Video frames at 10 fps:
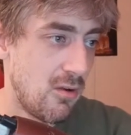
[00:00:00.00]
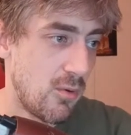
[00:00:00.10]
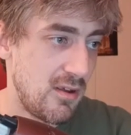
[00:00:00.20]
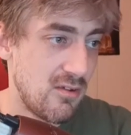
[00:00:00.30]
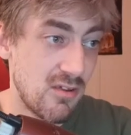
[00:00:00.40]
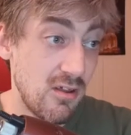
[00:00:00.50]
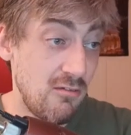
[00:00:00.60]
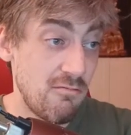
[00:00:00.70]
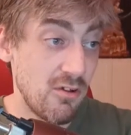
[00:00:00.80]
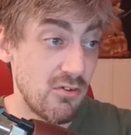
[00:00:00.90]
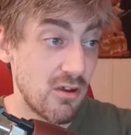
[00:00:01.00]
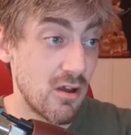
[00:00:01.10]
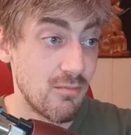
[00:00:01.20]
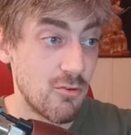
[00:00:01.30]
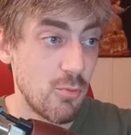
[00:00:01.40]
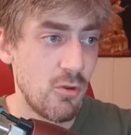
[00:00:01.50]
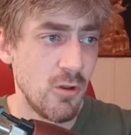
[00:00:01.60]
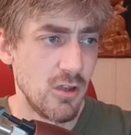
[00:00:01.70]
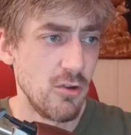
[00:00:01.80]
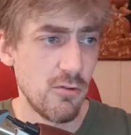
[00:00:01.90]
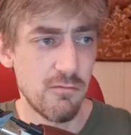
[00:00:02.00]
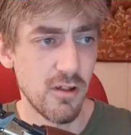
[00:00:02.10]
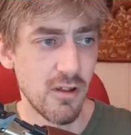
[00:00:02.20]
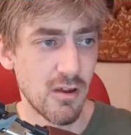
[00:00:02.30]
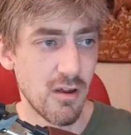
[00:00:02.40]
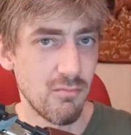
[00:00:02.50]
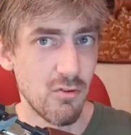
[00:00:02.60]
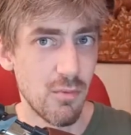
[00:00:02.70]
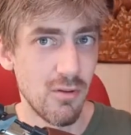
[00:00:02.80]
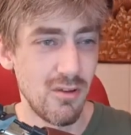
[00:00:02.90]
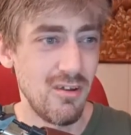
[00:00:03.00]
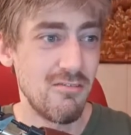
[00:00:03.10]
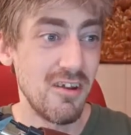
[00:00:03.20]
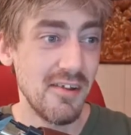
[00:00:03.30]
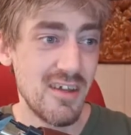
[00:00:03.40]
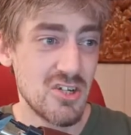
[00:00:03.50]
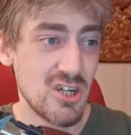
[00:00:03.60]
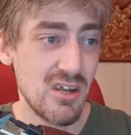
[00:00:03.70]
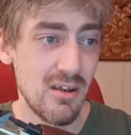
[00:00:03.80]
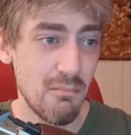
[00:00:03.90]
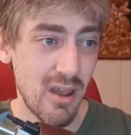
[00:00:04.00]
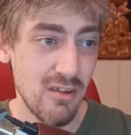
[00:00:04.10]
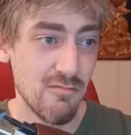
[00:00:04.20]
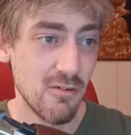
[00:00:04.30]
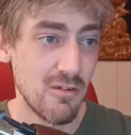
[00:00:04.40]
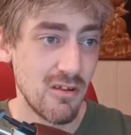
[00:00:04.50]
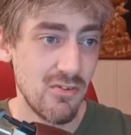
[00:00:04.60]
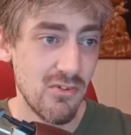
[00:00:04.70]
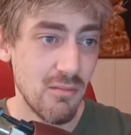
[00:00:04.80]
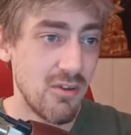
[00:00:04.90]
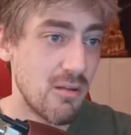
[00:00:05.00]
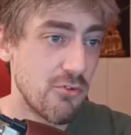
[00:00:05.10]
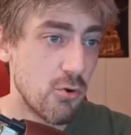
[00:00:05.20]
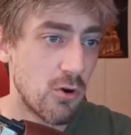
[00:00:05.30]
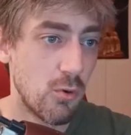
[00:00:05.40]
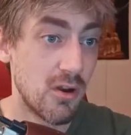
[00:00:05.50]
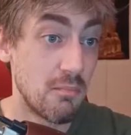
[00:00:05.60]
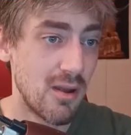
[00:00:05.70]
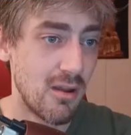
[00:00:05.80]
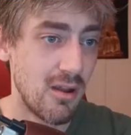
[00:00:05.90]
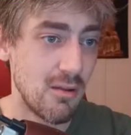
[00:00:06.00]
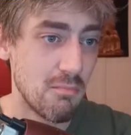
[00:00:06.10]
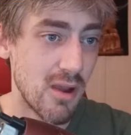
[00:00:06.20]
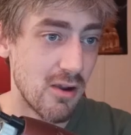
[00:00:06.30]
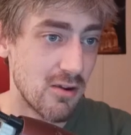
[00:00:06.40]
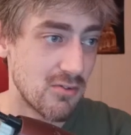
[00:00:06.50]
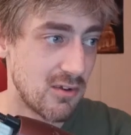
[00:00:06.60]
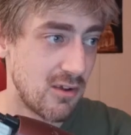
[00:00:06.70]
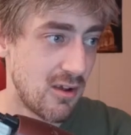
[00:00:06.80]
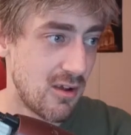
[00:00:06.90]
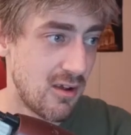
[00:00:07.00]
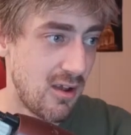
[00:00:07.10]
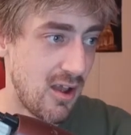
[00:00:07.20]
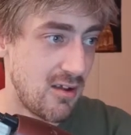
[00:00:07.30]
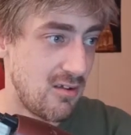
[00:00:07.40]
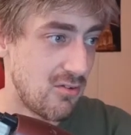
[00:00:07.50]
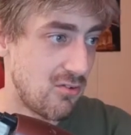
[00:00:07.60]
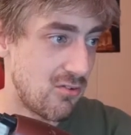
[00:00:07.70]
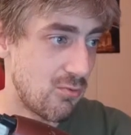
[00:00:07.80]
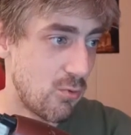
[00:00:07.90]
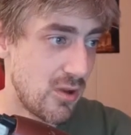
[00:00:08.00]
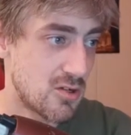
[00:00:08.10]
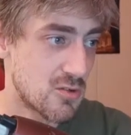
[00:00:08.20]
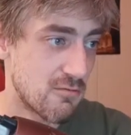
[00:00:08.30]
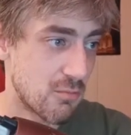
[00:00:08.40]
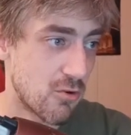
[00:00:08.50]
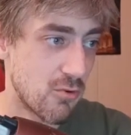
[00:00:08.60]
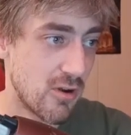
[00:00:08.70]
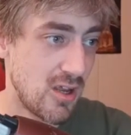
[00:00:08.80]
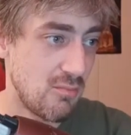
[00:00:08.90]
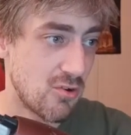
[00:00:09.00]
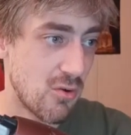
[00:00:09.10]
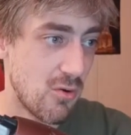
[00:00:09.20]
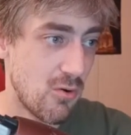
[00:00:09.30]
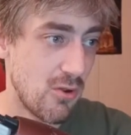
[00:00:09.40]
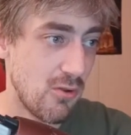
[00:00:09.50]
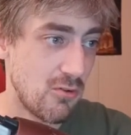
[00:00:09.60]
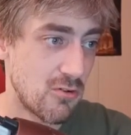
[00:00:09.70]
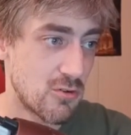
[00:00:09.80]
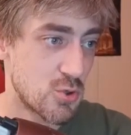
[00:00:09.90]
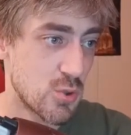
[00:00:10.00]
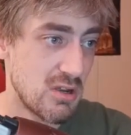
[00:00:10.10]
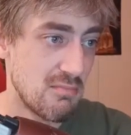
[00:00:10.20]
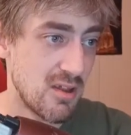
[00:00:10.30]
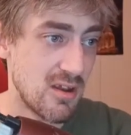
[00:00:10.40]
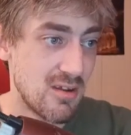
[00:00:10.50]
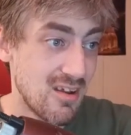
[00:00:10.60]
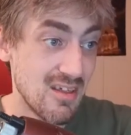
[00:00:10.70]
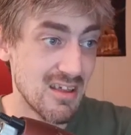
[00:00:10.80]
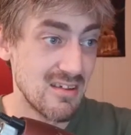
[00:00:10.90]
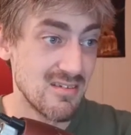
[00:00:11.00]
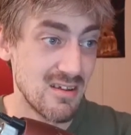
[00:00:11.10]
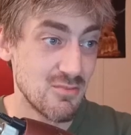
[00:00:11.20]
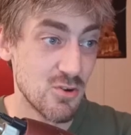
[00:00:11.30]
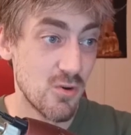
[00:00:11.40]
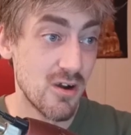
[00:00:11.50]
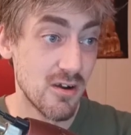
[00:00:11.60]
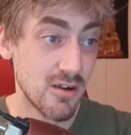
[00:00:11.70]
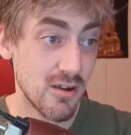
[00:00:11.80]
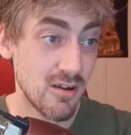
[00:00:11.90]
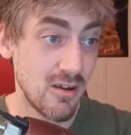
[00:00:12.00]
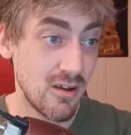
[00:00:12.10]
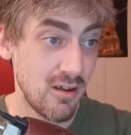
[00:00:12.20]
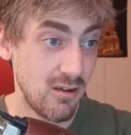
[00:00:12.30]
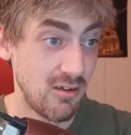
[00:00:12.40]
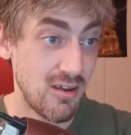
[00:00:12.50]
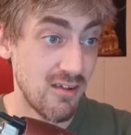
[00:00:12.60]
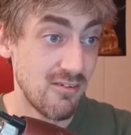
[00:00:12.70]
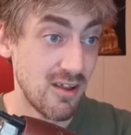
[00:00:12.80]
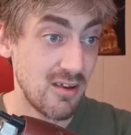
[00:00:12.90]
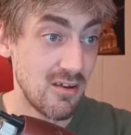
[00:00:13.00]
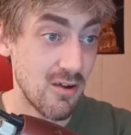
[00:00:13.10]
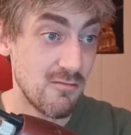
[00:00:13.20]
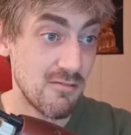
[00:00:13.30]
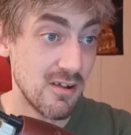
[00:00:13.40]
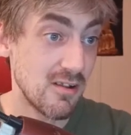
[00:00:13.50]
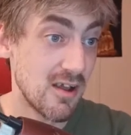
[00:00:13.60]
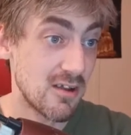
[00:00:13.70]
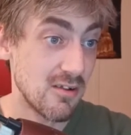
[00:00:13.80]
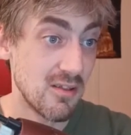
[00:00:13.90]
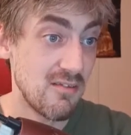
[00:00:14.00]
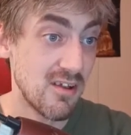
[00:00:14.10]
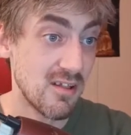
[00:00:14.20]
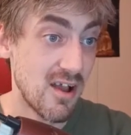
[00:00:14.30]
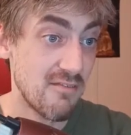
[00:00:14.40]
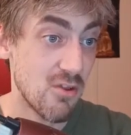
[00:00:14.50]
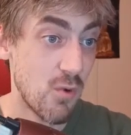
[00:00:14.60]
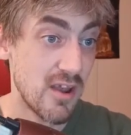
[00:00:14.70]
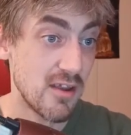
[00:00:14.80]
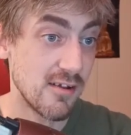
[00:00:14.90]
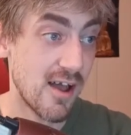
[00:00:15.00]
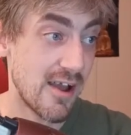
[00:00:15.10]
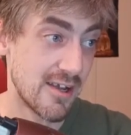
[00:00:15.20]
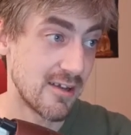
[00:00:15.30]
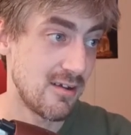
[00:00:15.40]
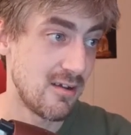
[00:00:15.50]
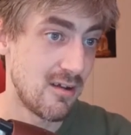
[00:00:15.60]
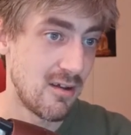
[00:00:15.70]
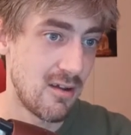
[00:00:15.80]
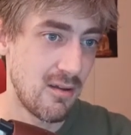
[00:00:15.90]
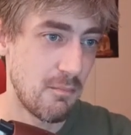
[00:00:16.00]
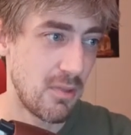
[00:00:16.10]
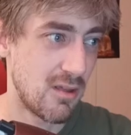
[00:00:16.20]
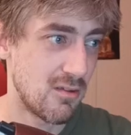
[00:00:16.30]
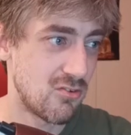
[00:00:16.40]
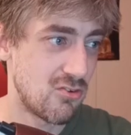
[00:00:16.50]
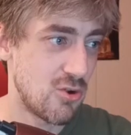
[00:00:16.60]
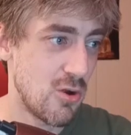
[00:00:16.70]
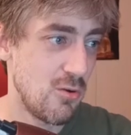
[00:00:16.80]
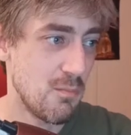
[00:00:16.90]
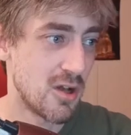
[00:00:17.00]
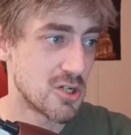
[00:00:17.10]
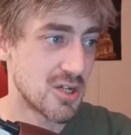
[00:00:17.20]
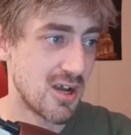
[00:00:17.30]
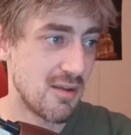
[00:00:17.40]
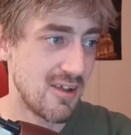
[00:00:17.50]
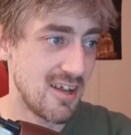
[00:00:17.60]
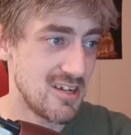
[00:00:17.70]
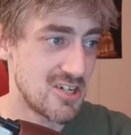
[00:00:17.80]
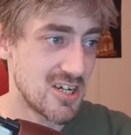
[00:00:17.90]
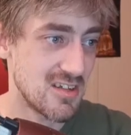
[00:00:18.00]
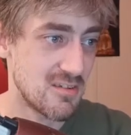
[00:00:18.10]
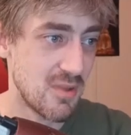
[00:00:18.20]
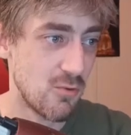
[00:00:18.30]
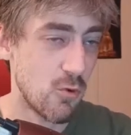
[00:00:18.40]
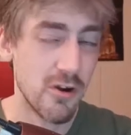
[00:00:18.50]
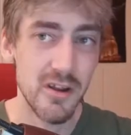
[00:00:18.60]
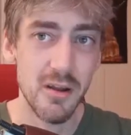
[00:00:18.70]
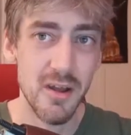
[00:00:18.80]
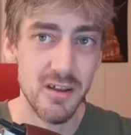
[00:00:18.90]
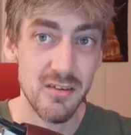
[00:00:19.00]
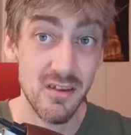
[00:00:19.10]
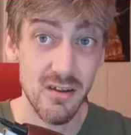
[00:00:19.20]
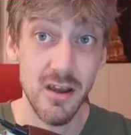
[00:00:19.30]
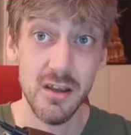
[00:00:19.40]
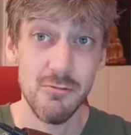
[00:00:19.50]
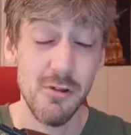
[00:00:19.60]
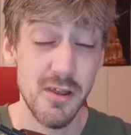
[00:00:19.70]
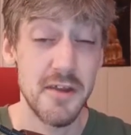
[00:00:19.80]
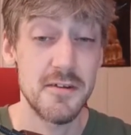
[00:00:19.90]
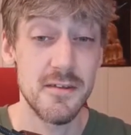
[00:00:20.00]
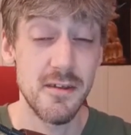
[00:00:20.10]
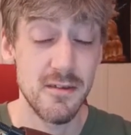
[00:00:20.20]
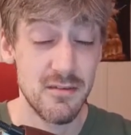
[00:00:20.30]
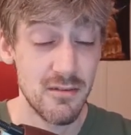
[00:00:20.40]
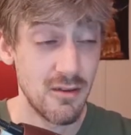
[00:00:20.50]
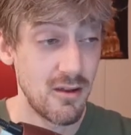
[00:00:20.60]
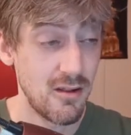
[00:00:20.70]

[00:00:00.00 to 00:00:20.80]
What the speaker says: When your skin feels uncomfortable, you feel uncomfortable. You feel itchy, painful, and sometimes awkward and embarrassed. And you switch from cream to oil to treatment and nothing seems to work. You definitely don't feel like you're living life the way you like it because too much time and energy is spent worrying about your skin. I can relate to this.